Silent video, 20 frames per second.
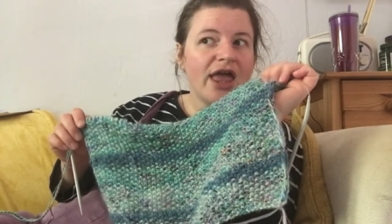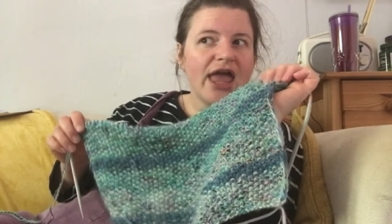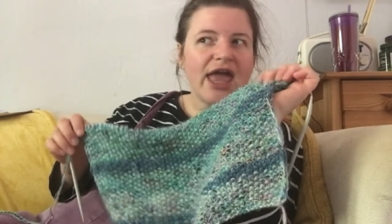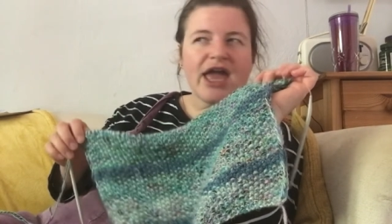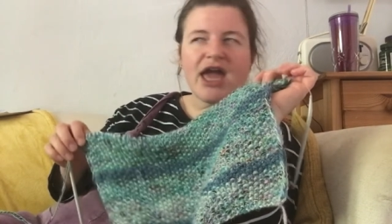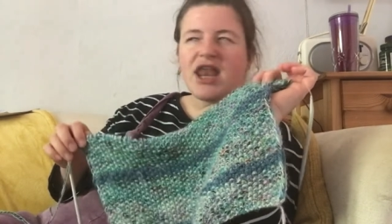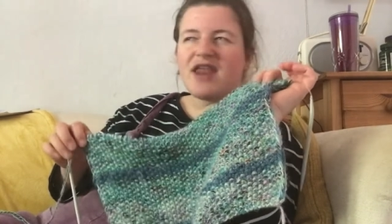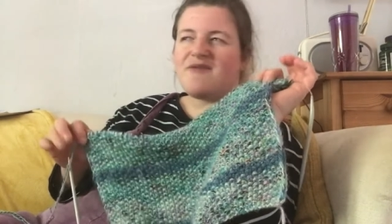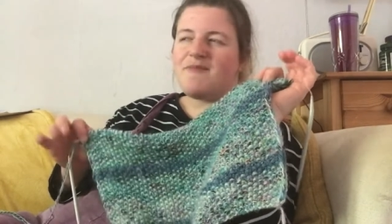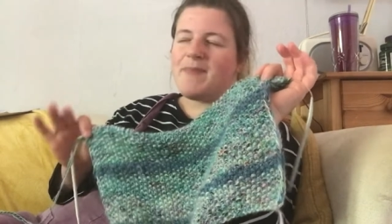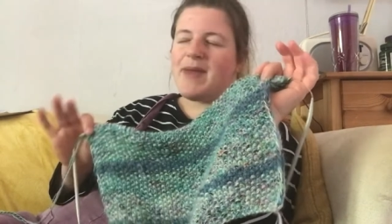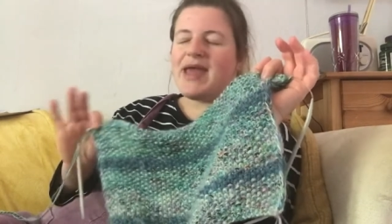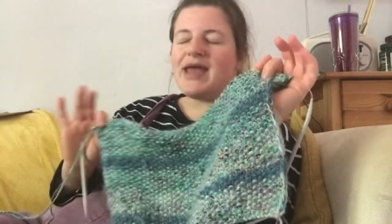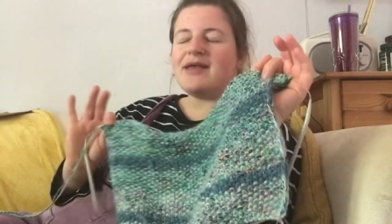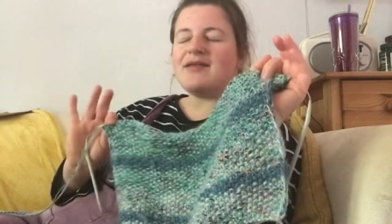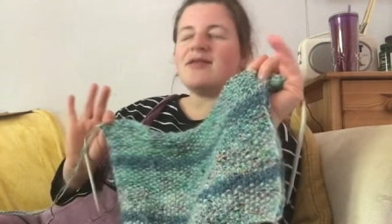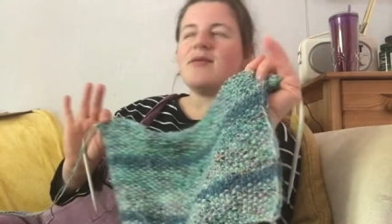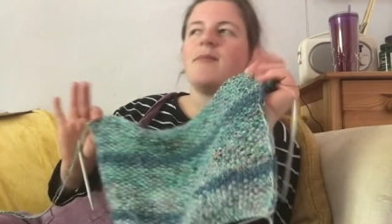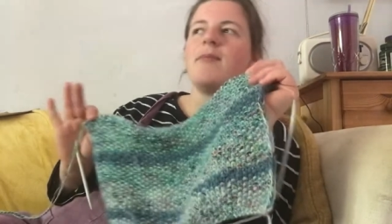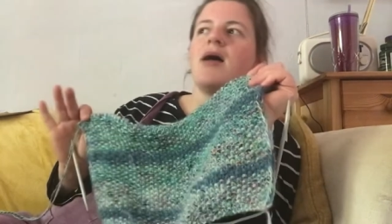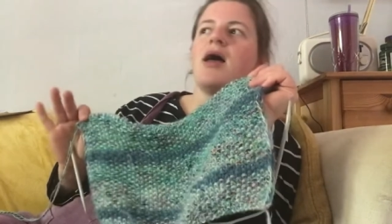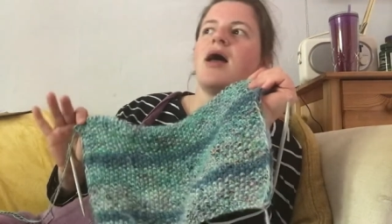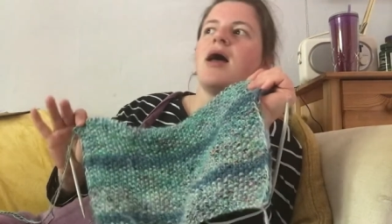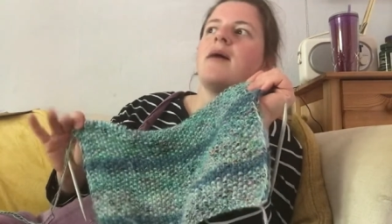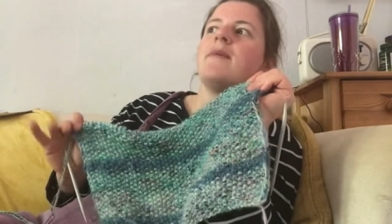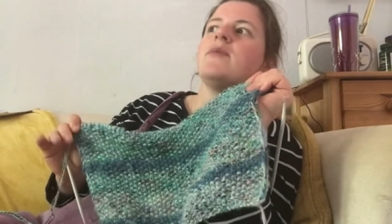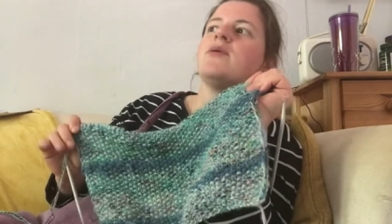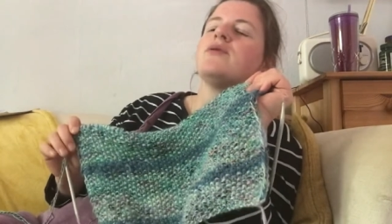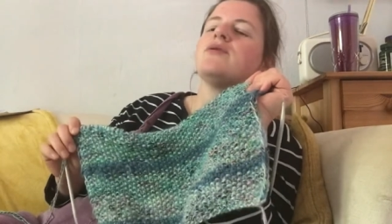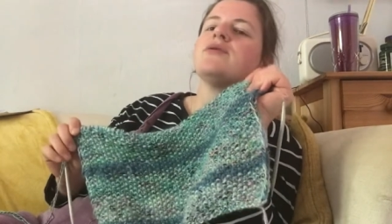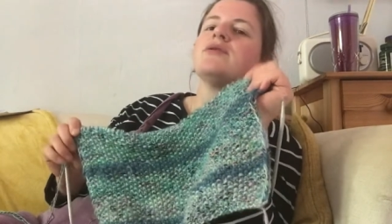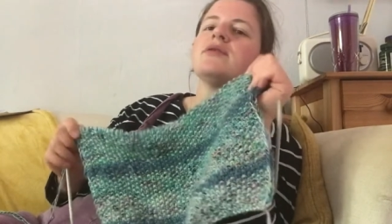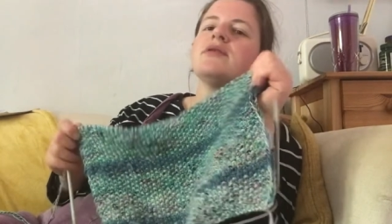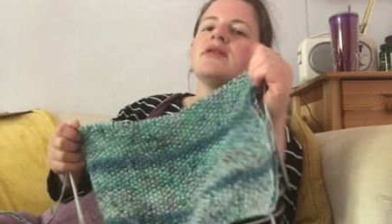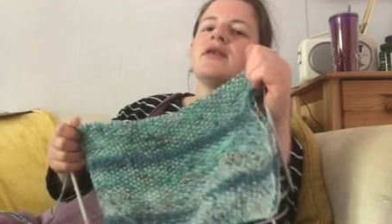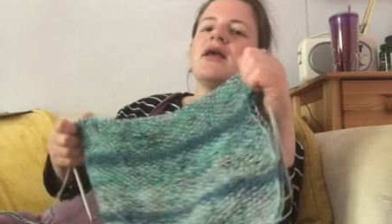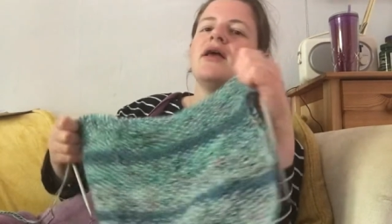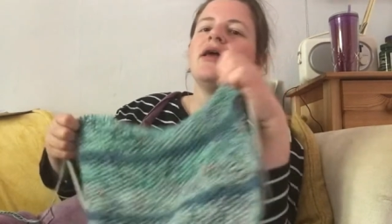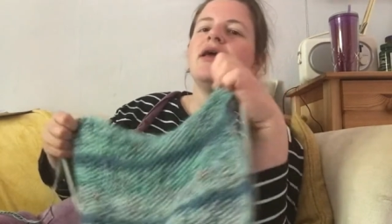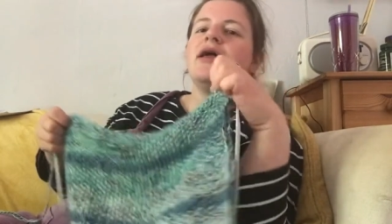in kind of pinks and purples,
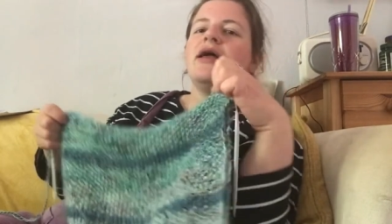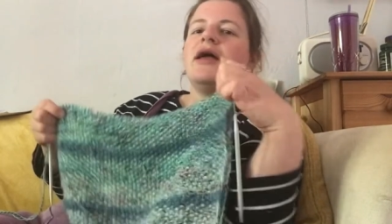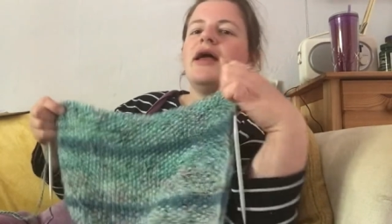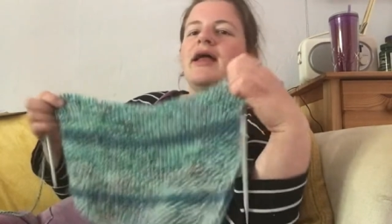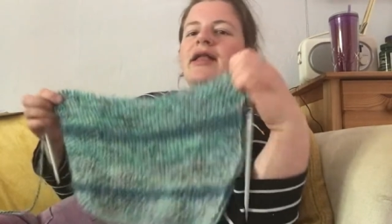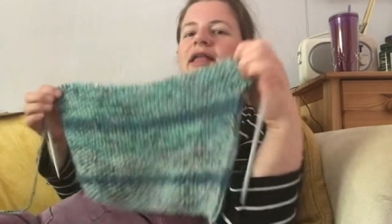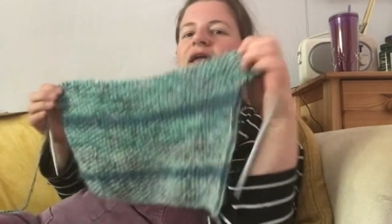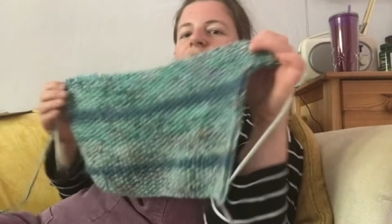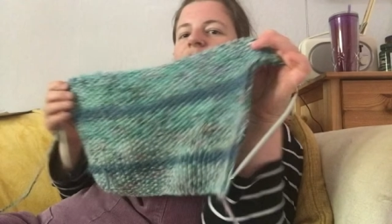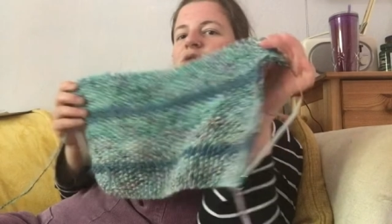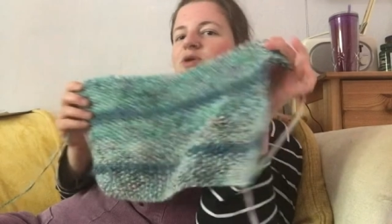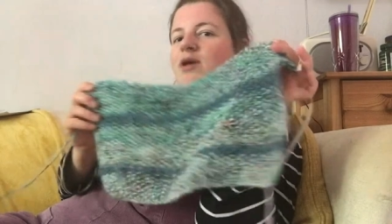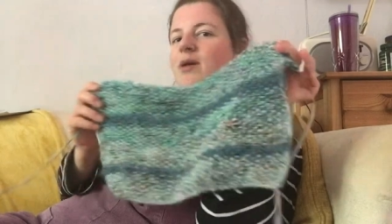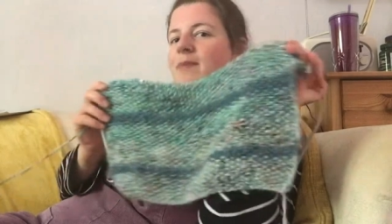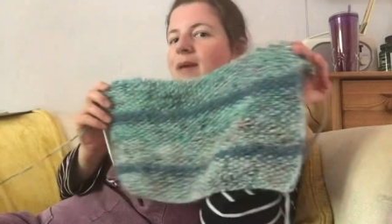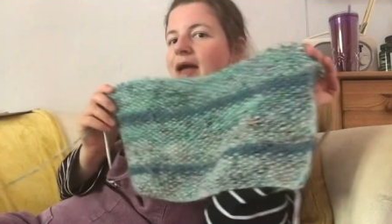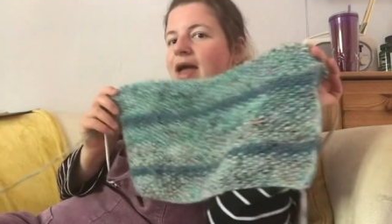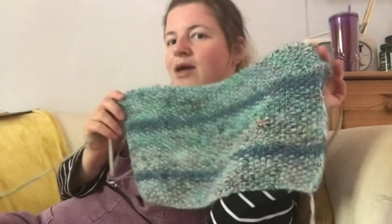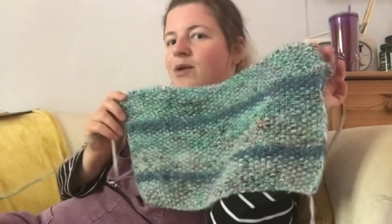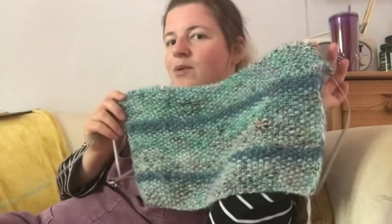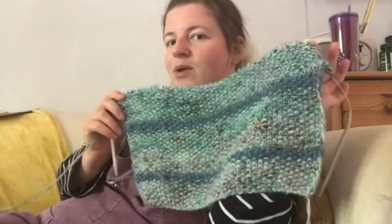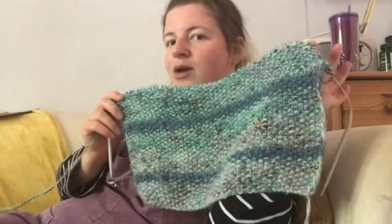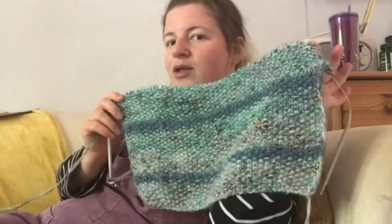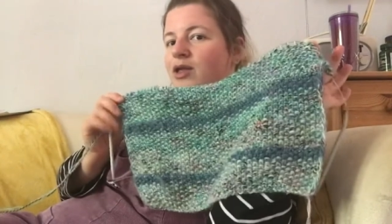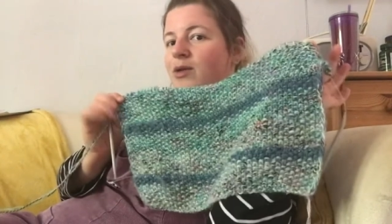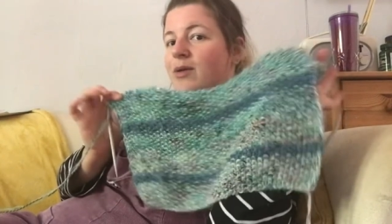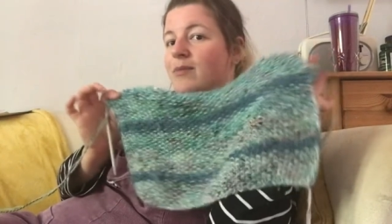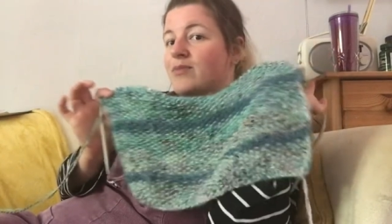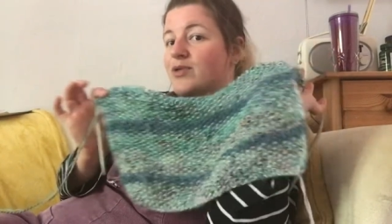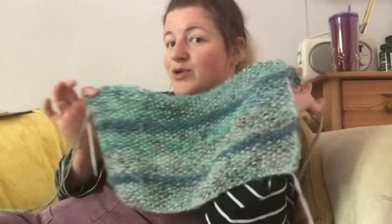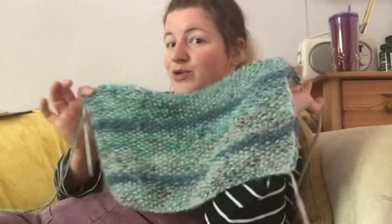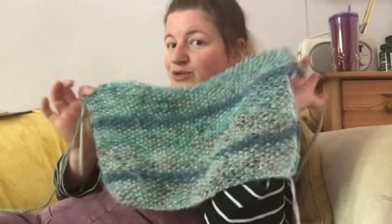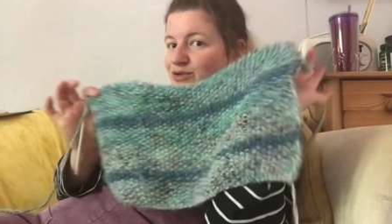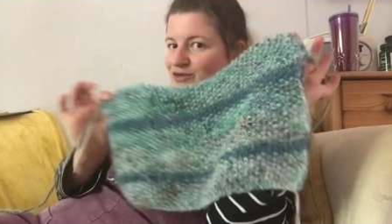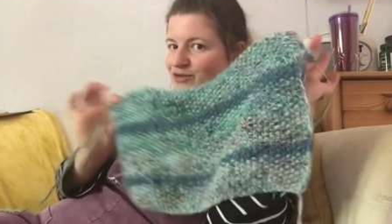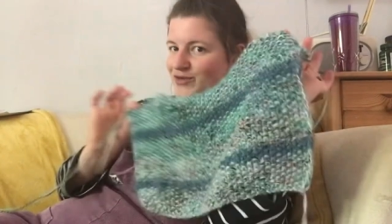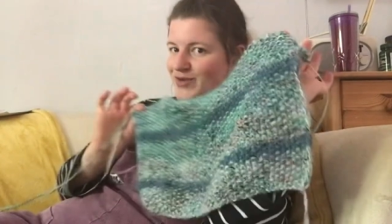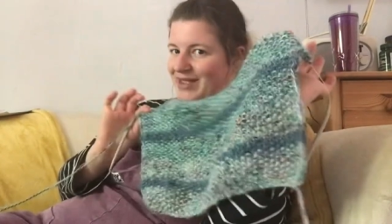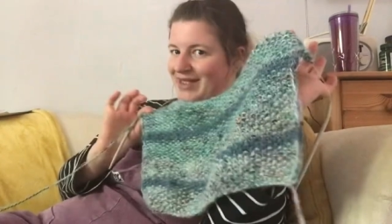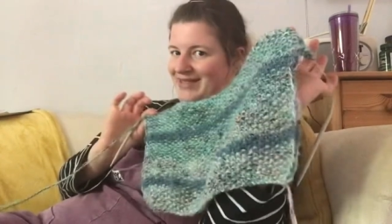and now we're doing a penguin in blues
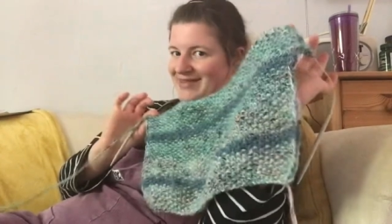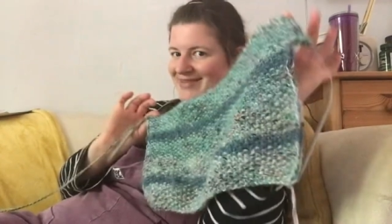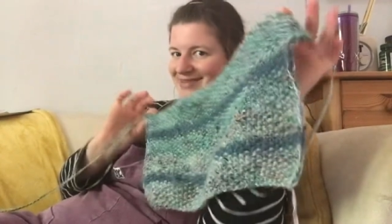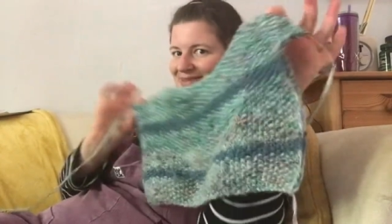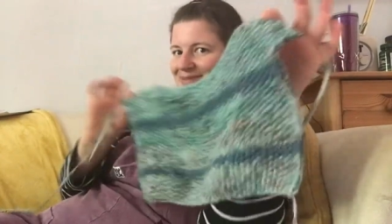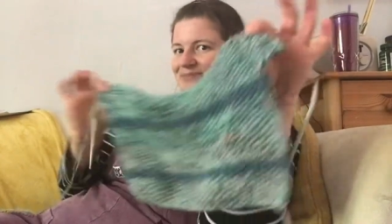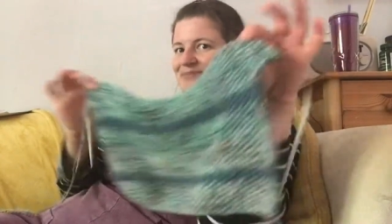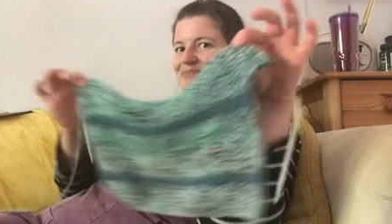and greens.